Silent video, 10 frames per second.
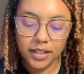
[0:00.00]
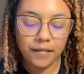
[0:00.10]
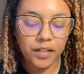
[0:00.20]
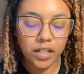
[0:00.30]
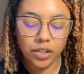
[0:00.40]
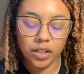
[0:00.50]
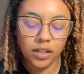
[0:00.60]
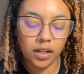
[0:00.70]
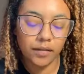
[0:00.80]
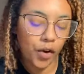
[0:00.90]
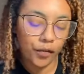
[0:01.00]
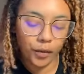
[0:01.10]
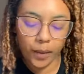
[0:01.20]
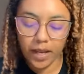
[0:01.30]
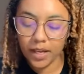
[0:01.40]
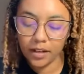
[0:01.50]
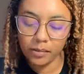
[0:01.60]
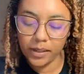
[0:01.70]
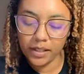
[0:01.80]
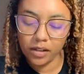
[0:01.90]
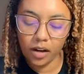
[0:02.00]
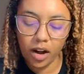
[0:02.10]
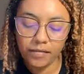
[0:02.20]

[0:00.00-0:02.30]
The definitions of overweight and obese are